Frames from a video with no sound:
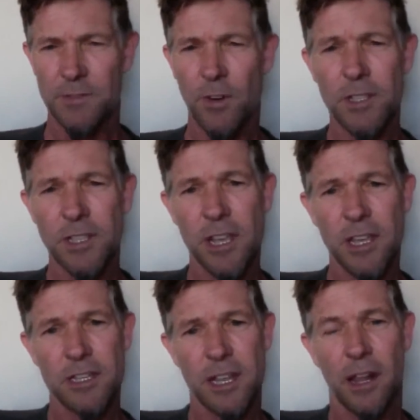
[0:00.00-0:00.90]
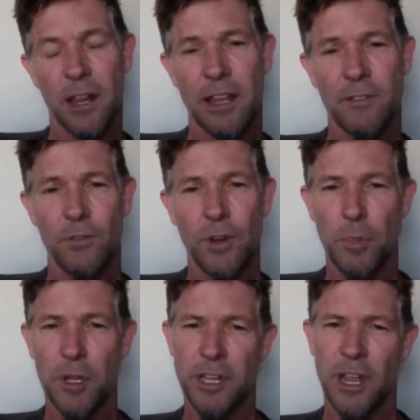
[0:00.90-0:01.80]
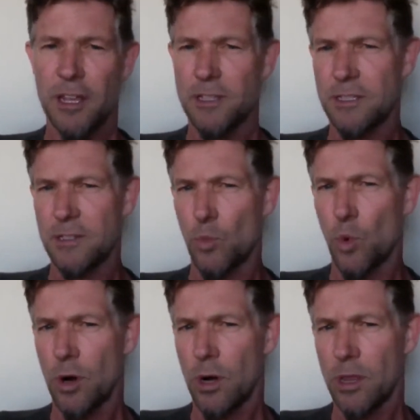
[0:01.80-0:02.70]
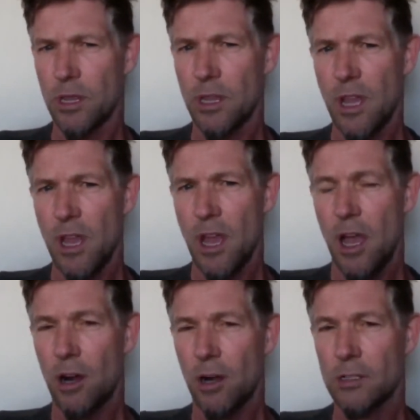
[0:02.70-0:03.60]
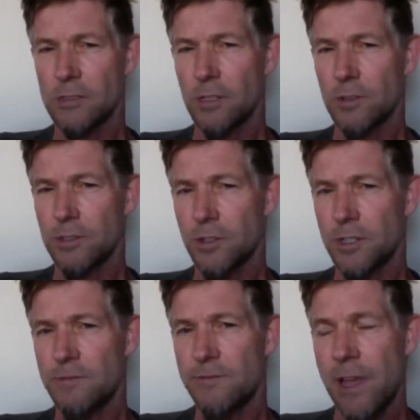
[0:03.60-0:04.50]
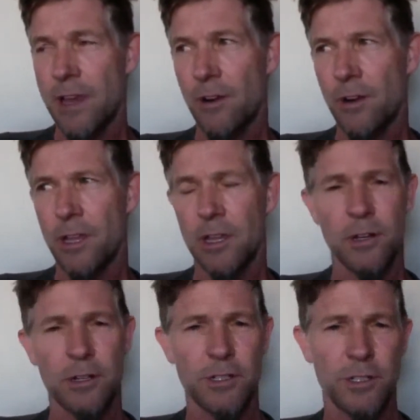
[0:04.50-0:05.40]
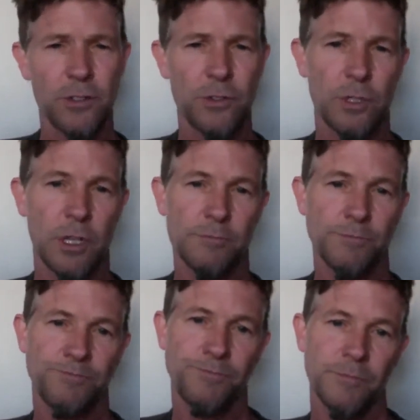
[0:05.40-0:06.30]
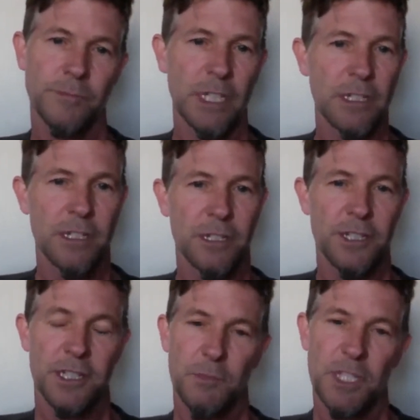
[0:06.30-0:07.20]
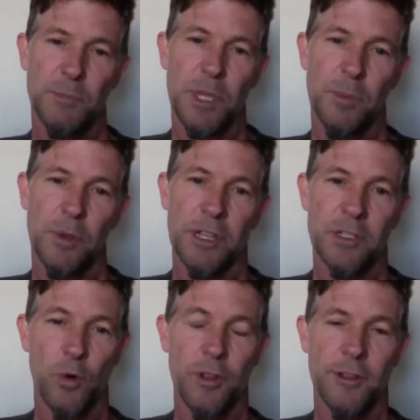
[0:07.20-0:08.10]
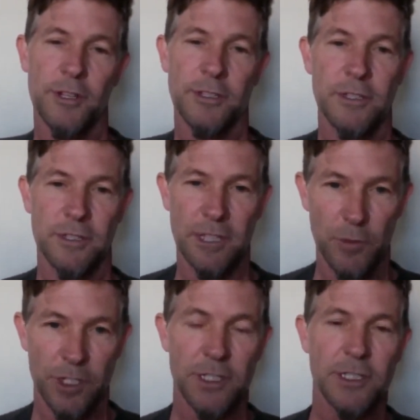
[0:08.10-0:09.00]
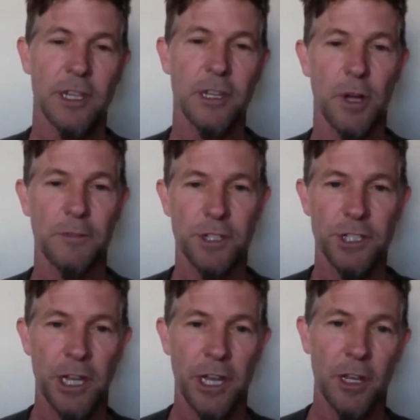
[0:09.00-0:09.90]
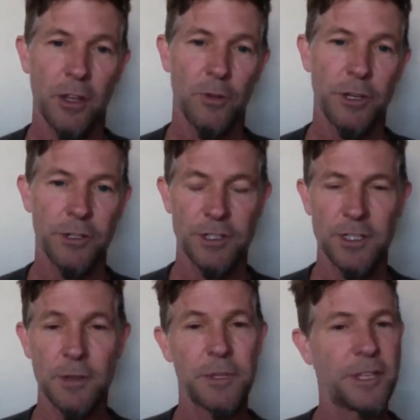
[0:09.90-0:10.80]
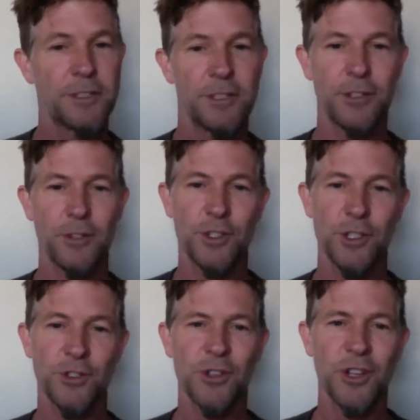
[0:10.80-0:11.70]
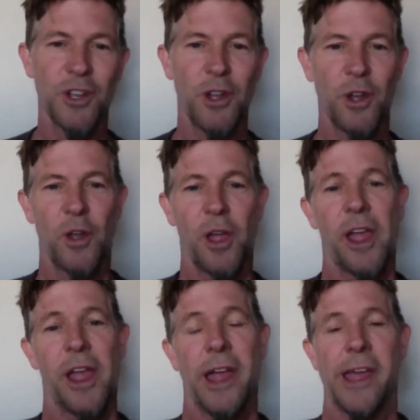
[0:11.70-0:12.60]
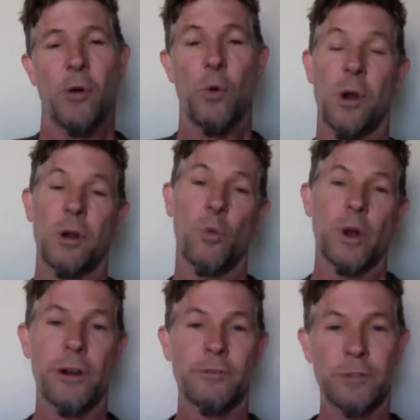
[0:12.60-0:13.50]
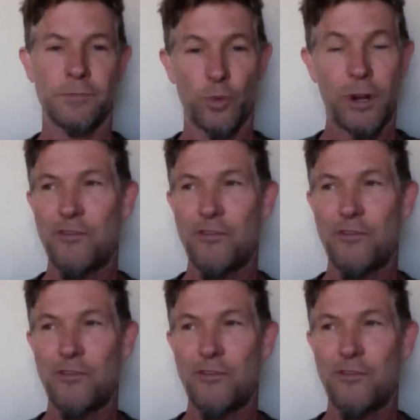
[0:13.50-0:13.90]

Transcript: as I can tell, everybody has some worth. Our culture is very eager to um, dismiss people as worthless, then we just send them off to jail or some institution or wherever, wherever